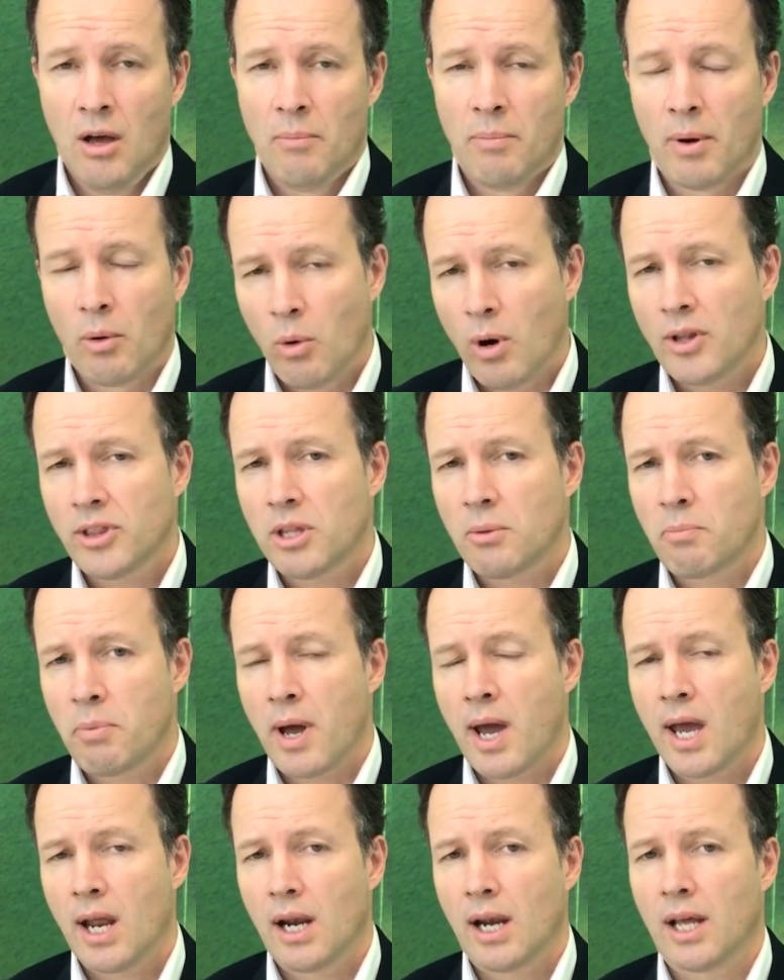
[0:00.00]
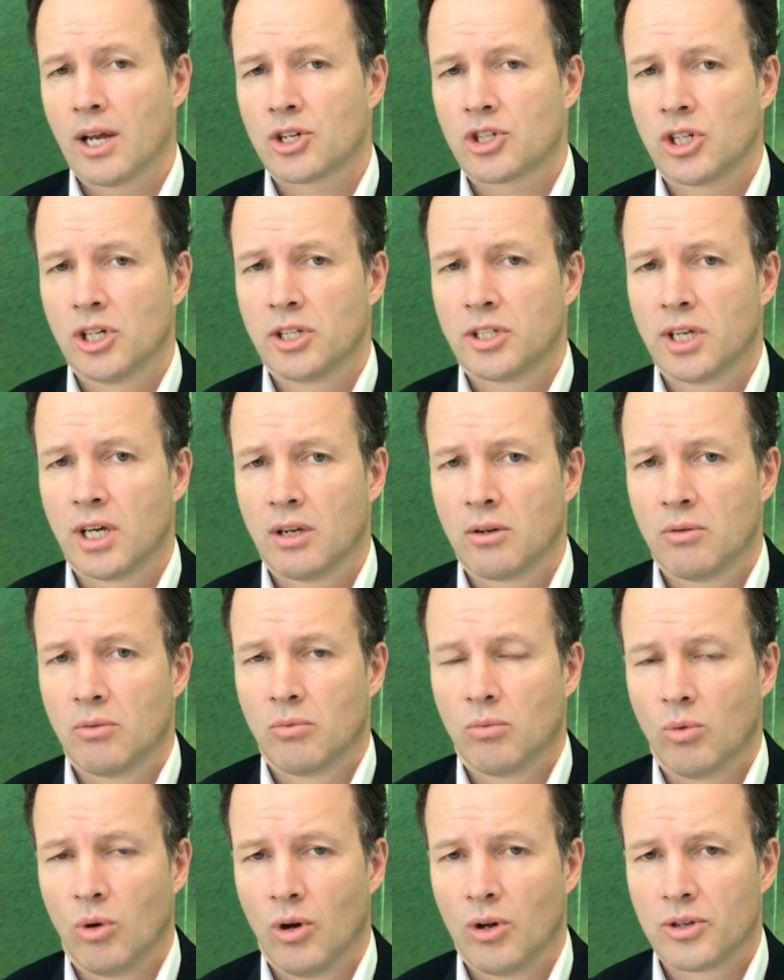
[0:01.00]
But what the panel actually
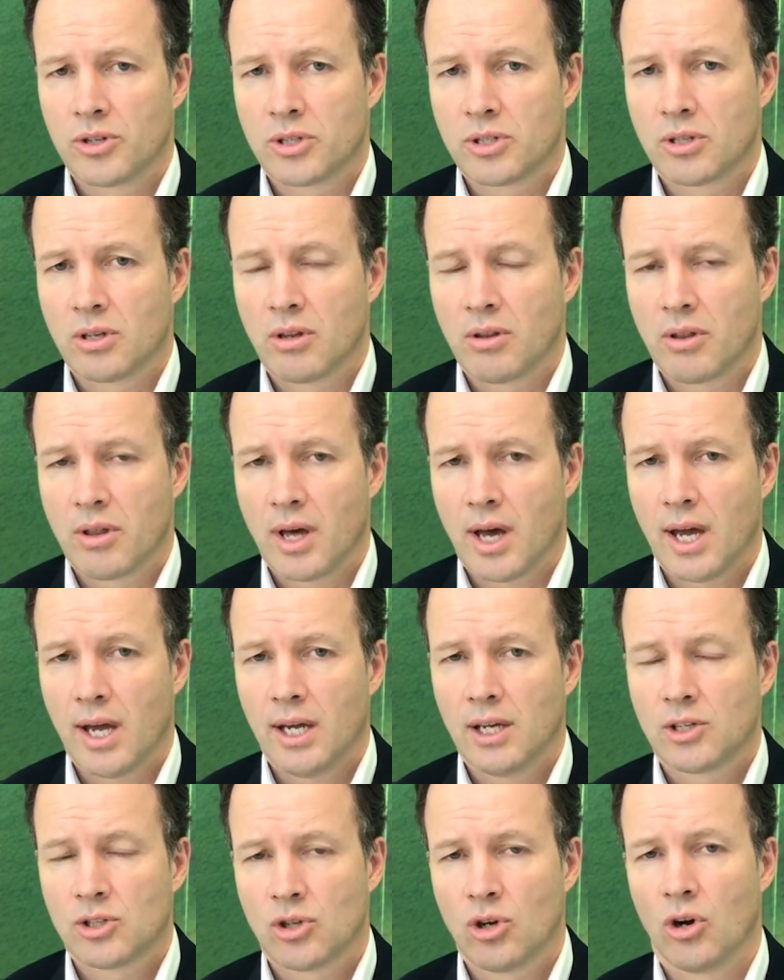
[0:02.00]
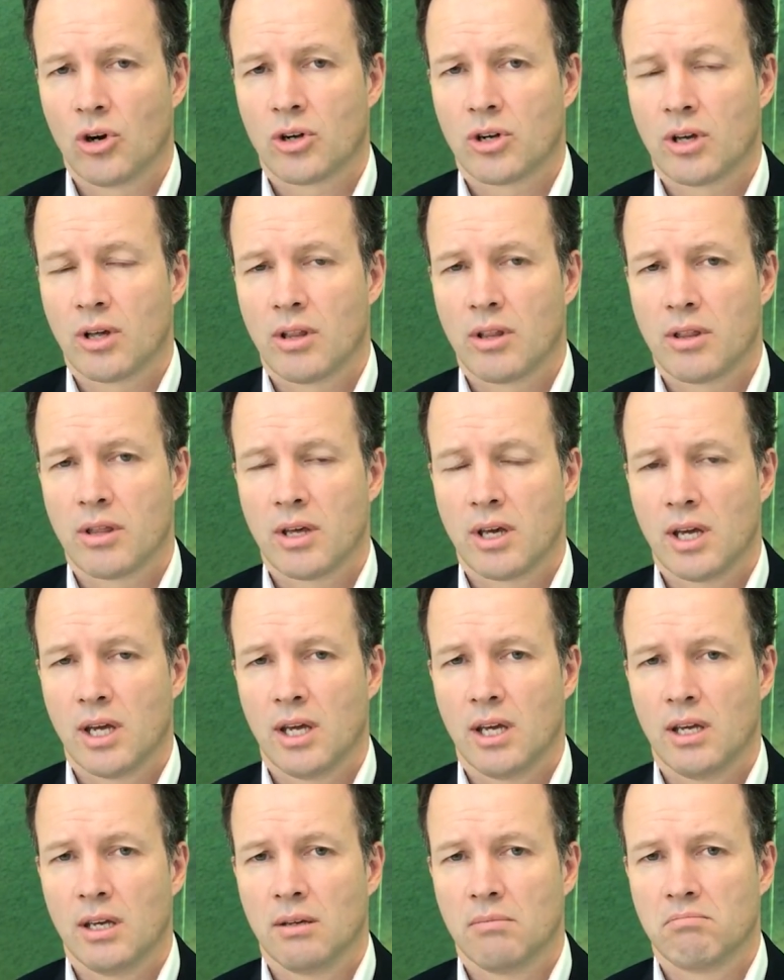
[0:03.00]
did was they took
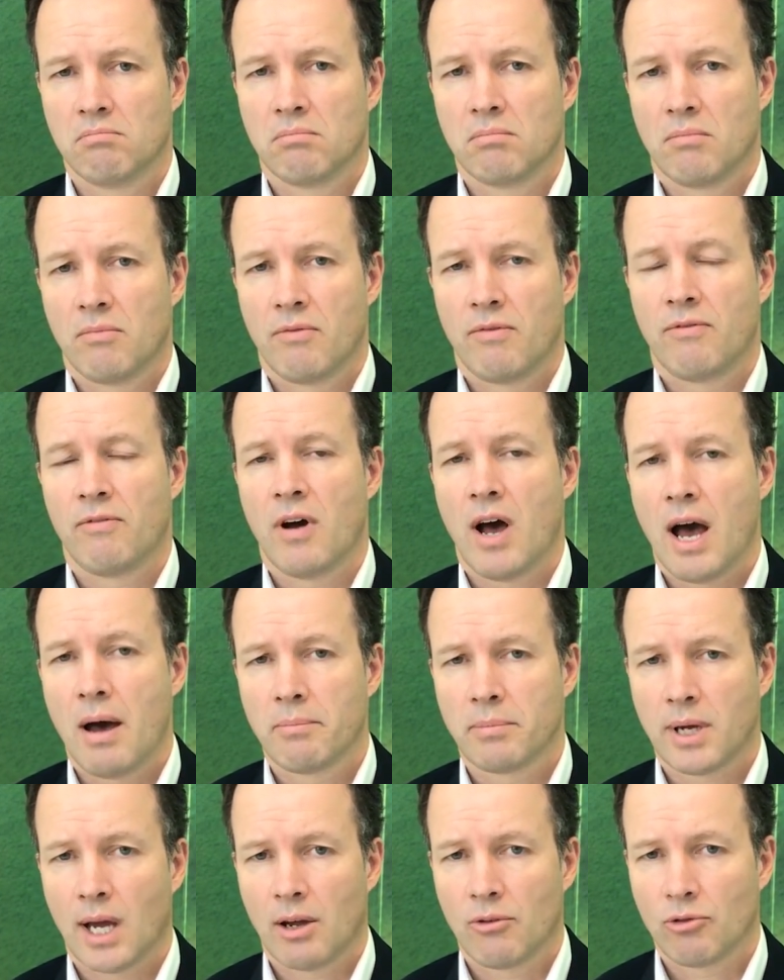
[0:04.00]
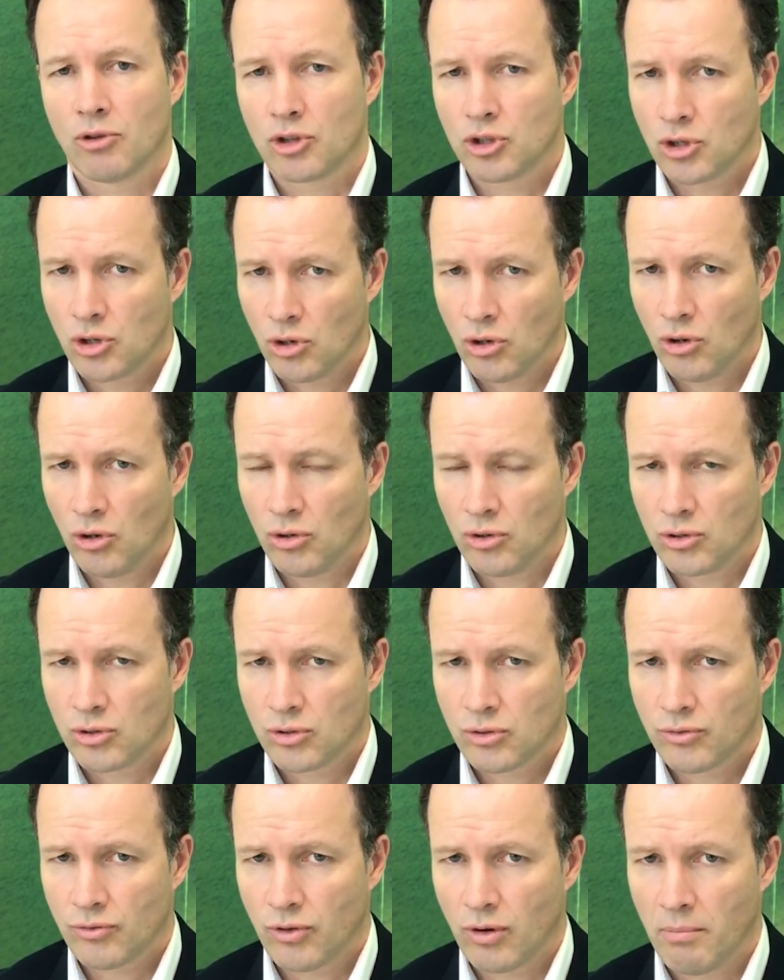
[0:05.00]
the farm gate
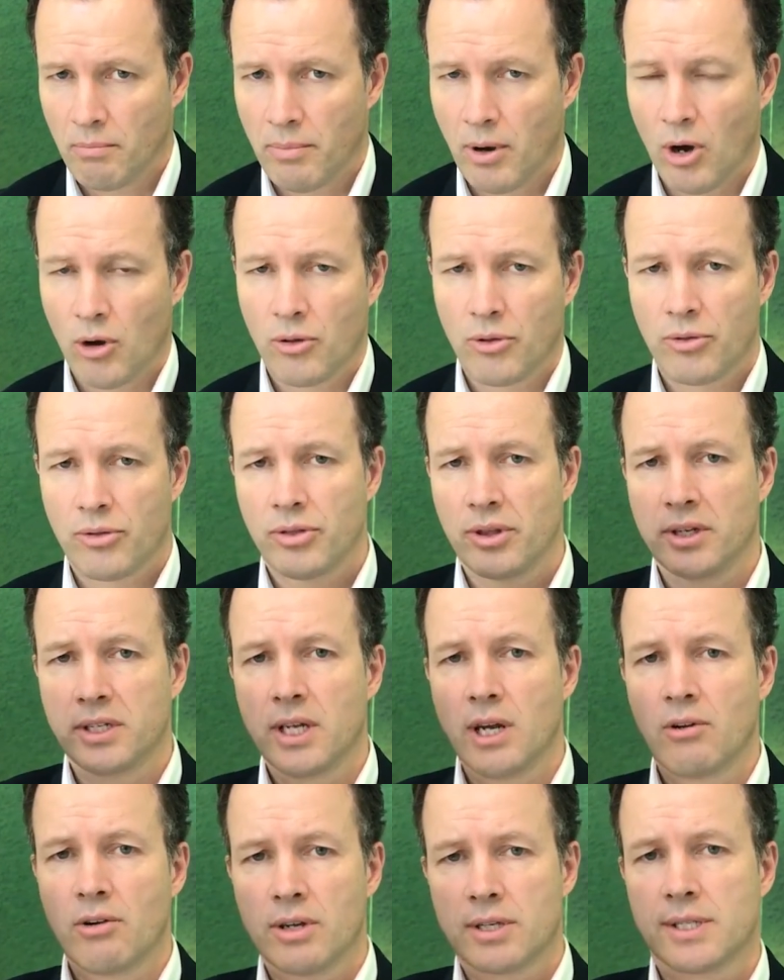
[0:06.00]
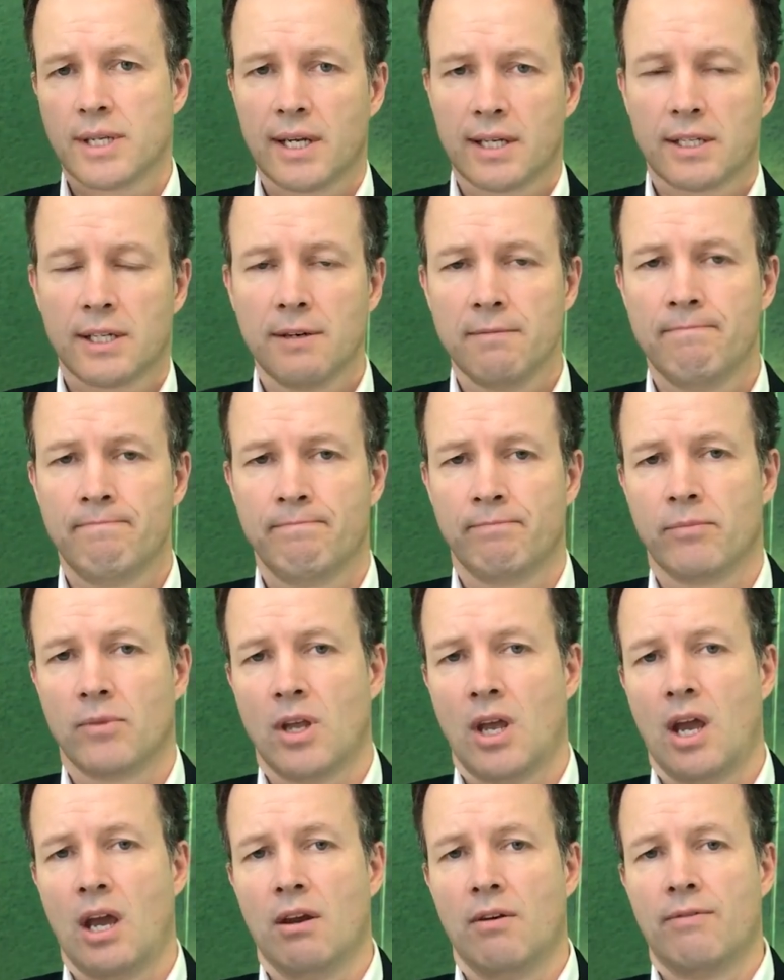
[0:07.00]
returns from both the dairy sector
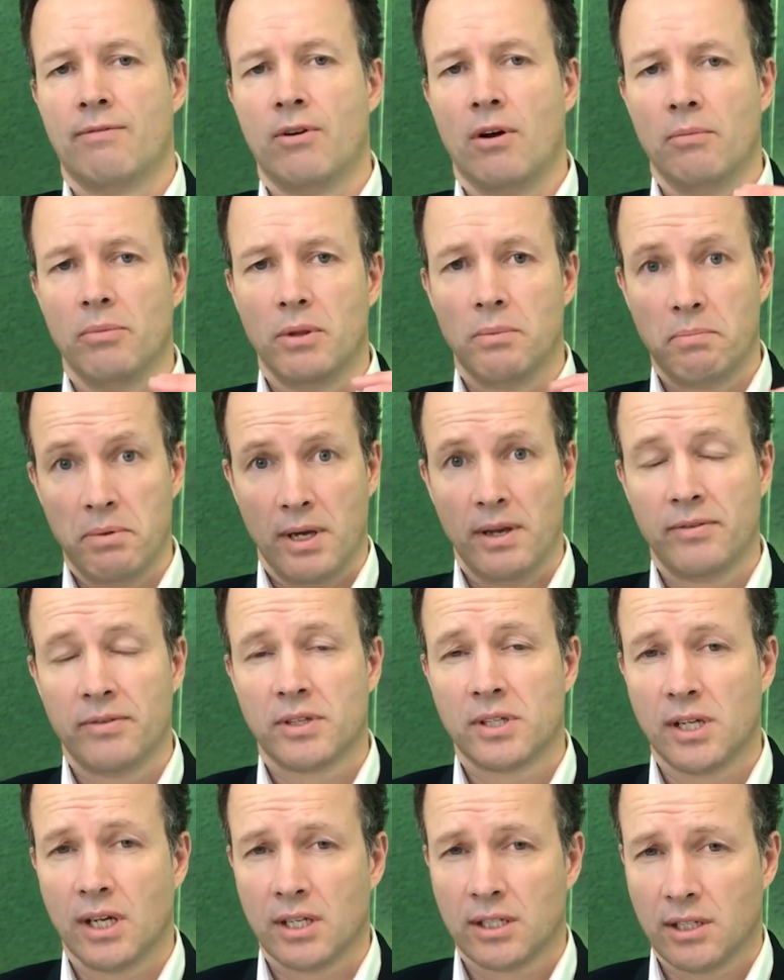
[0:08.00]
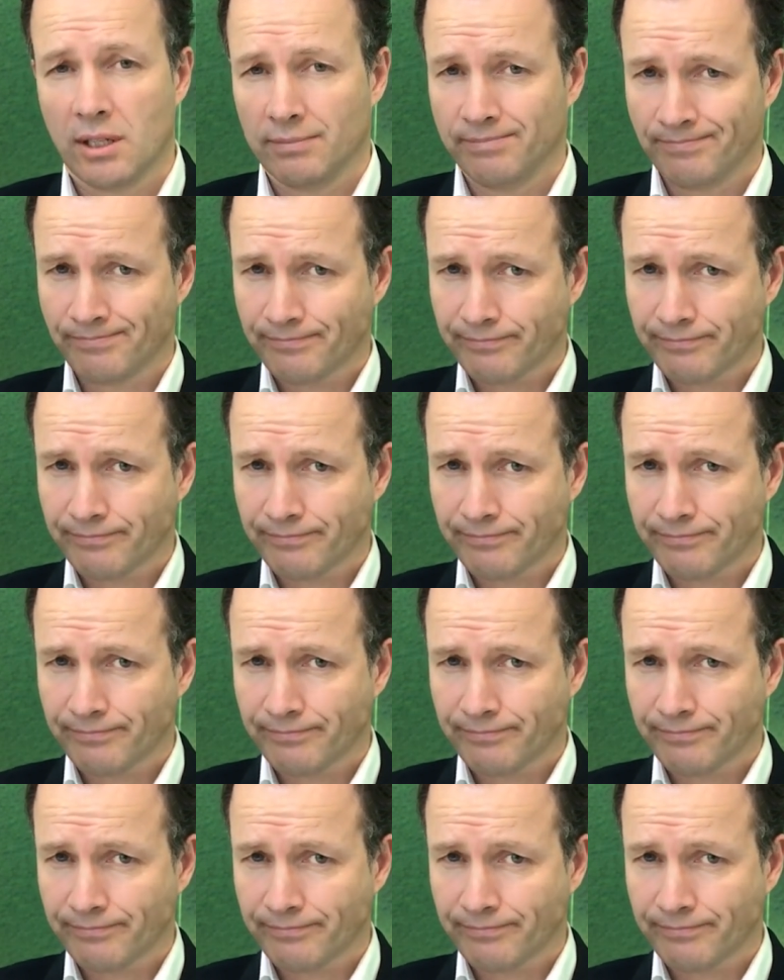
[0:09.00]
and from the beef sector.